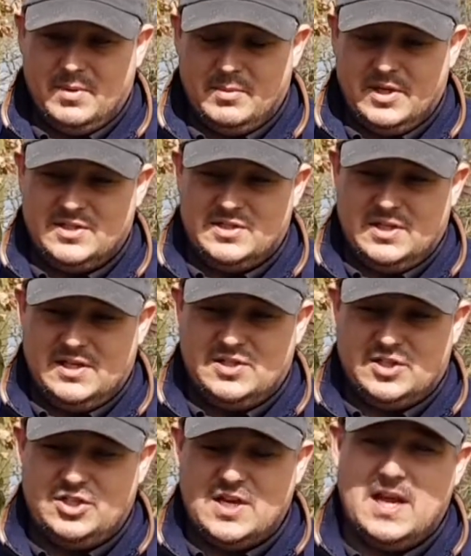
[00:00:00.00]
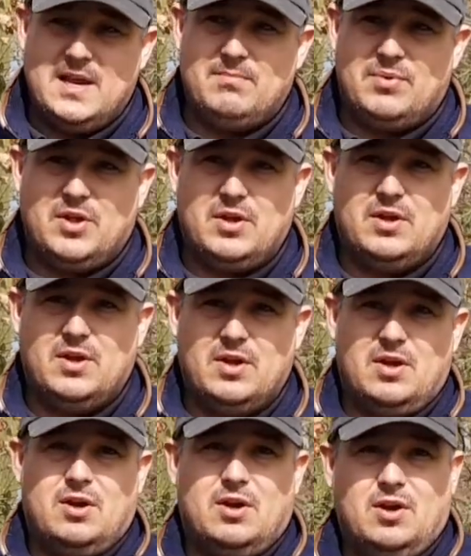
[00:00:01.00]
It's a shame that
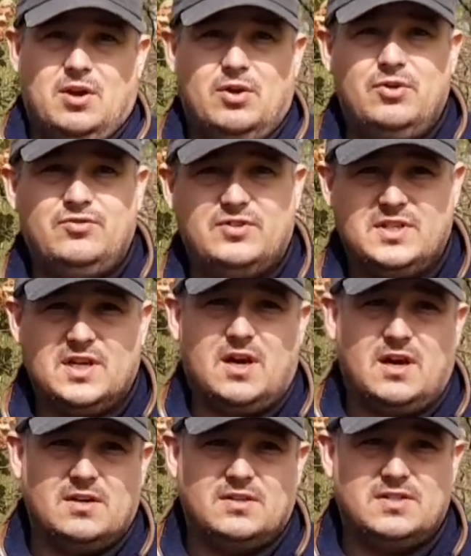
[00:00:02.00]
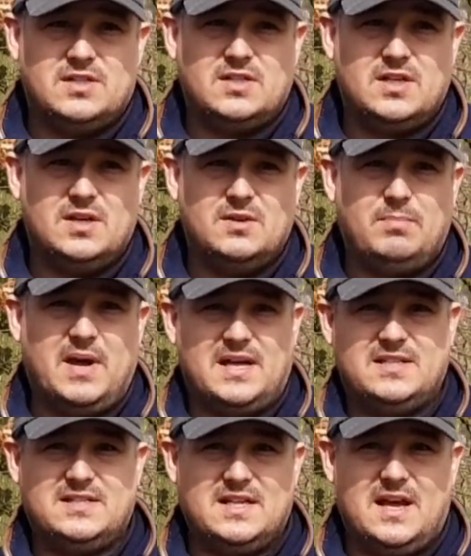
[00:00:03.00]
at 100 yards
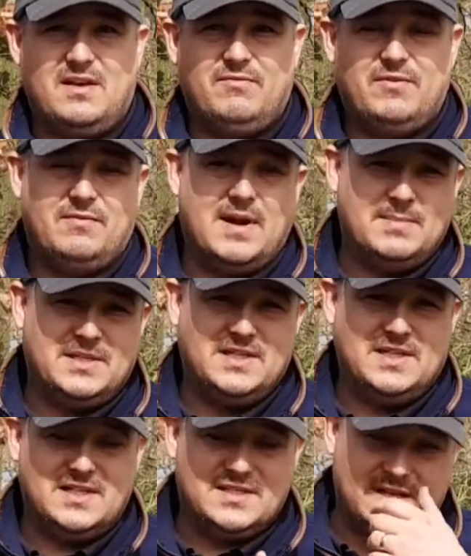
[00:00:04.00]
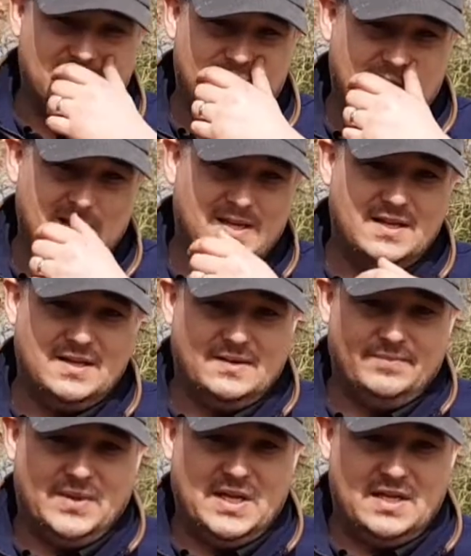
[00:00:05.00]
past that for rabbiting, etc.,
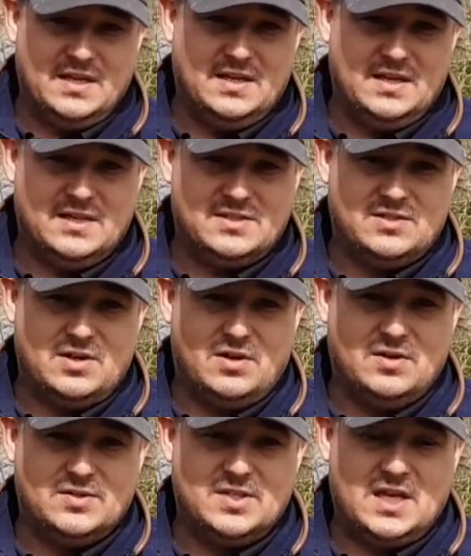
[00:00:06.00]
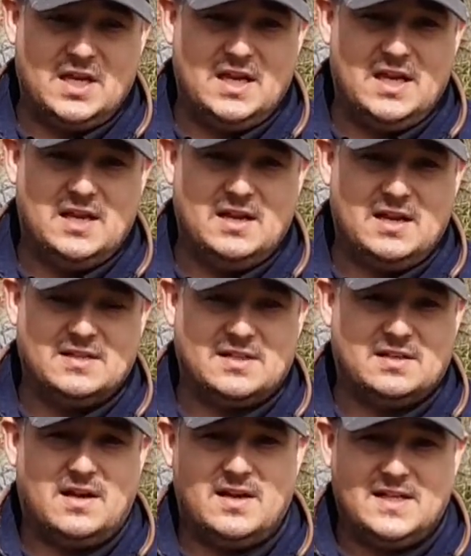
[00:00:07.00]
it's not as clear as
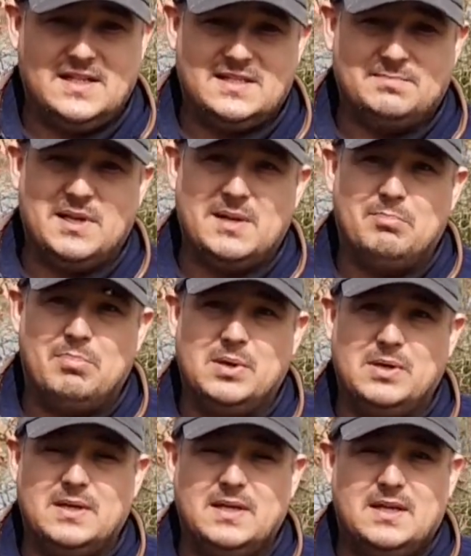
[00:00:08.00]
I'd like it to be, but